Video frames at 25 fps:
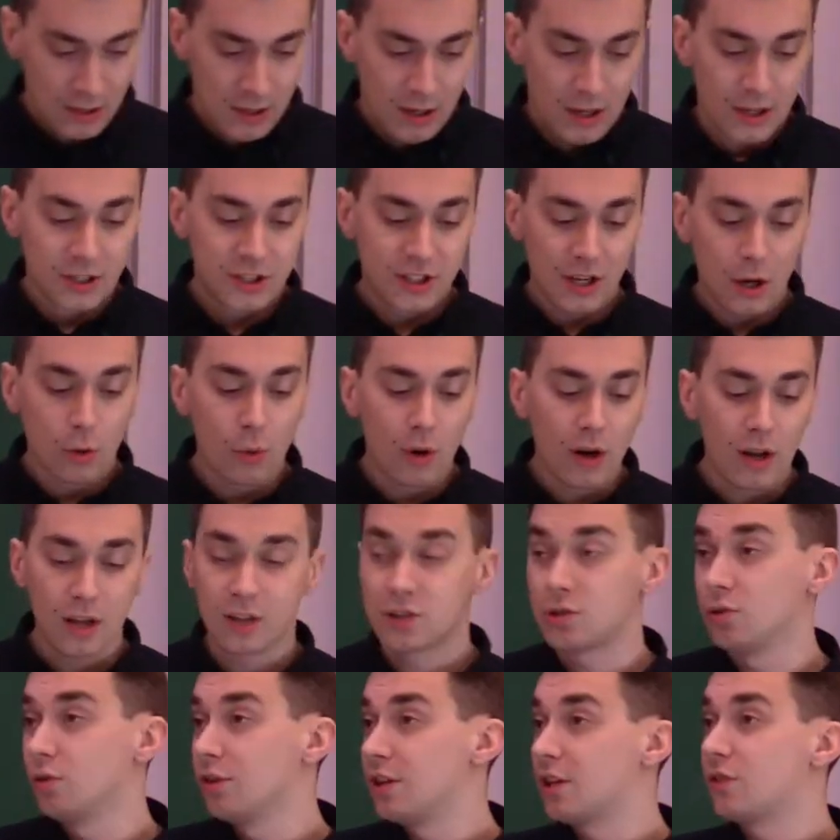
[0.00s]
And so when I
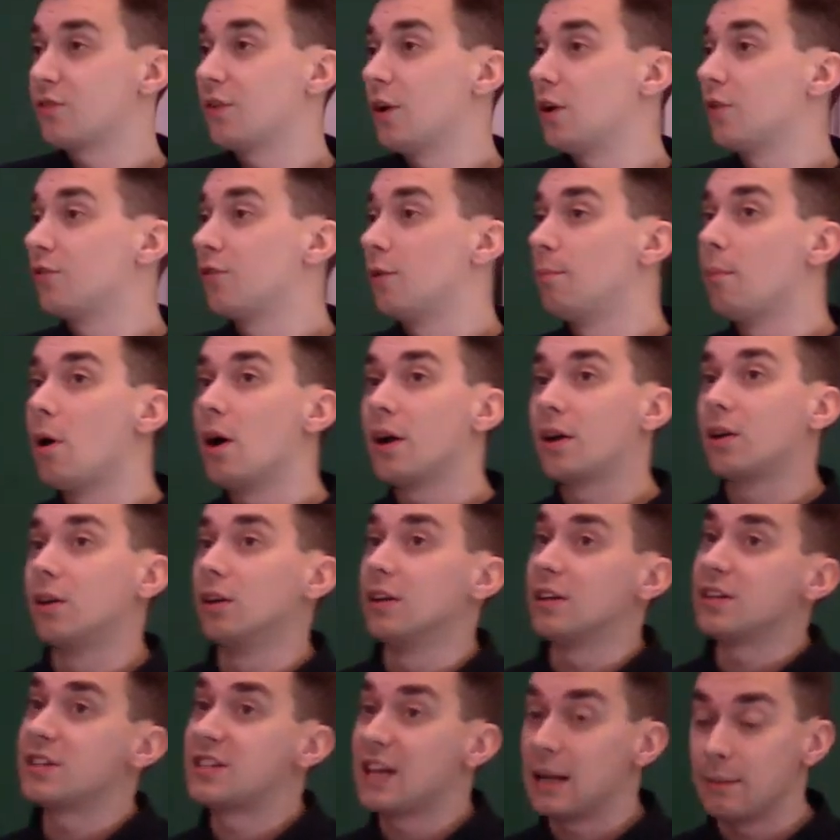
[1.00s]
saw this photo from Michael,
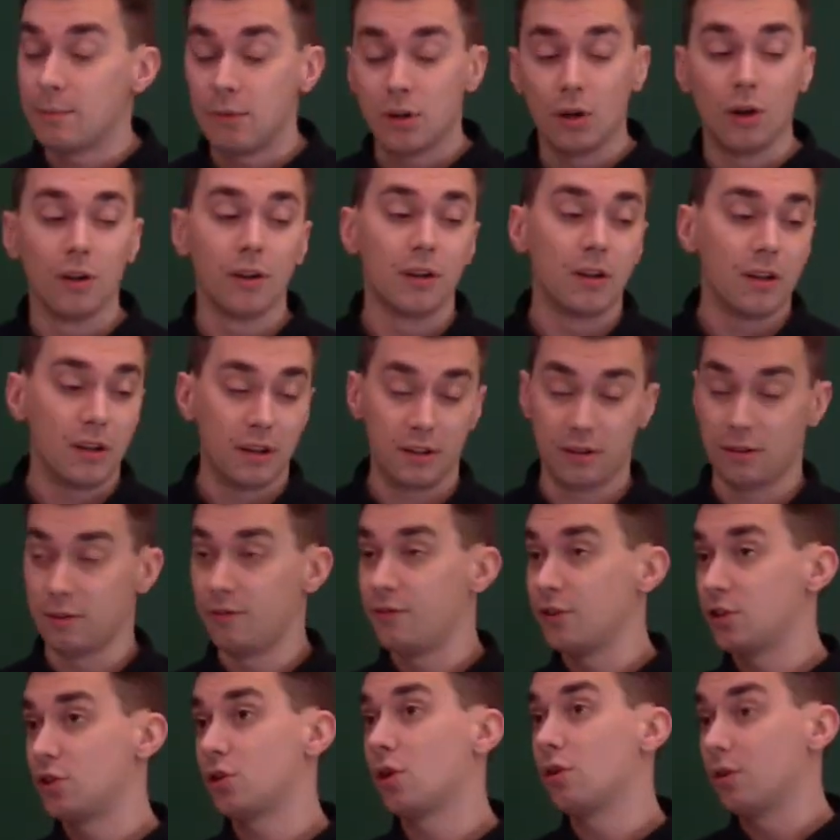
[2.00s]
it sent me on
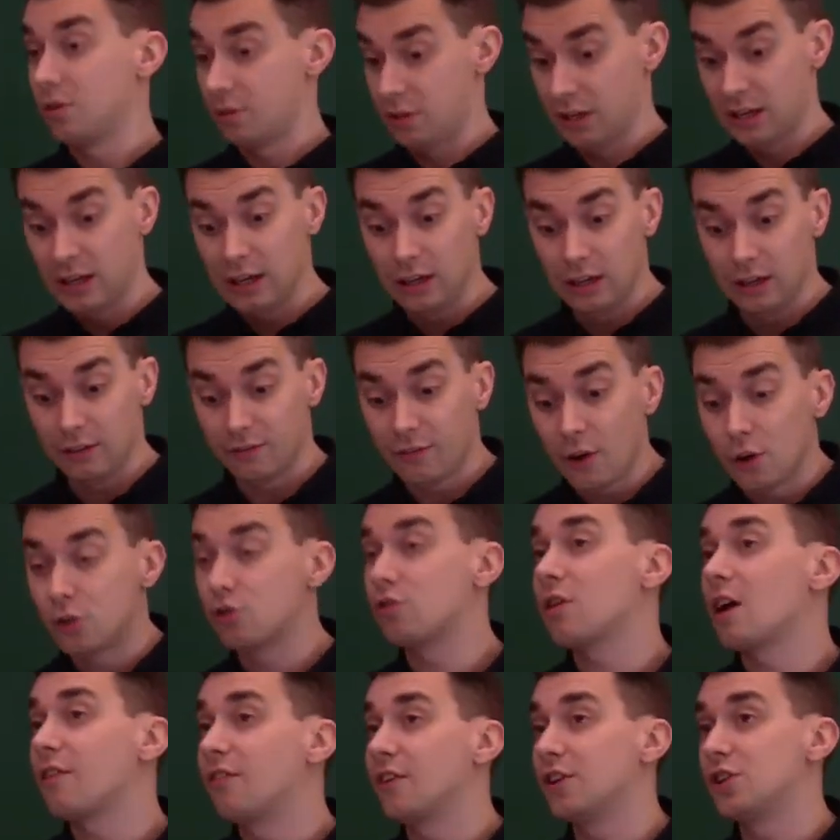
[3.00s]
the
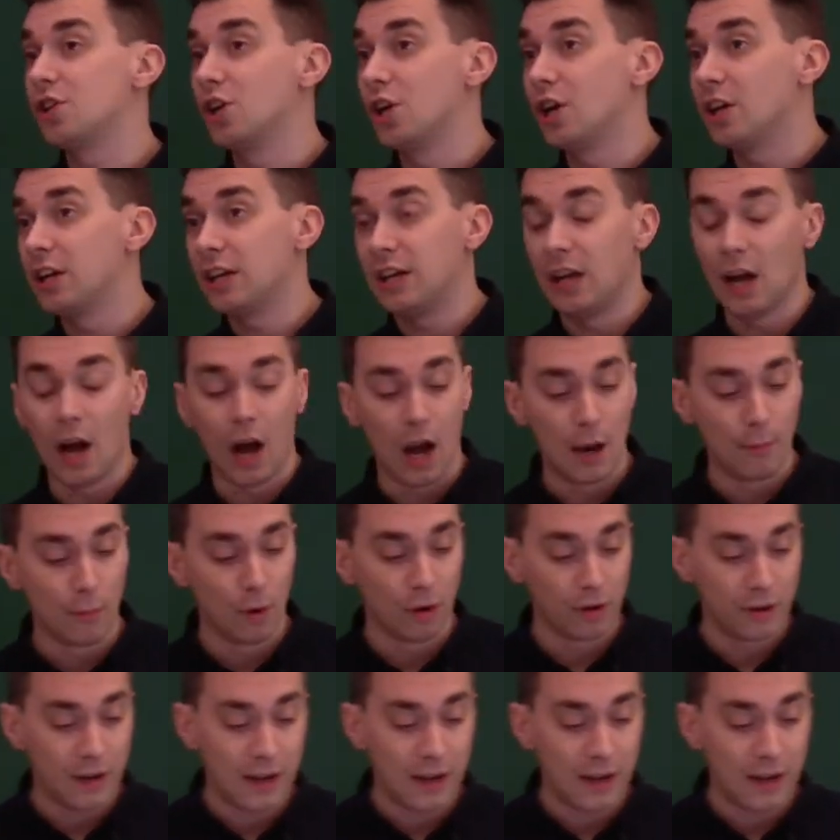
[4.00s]
photographic journey I'm on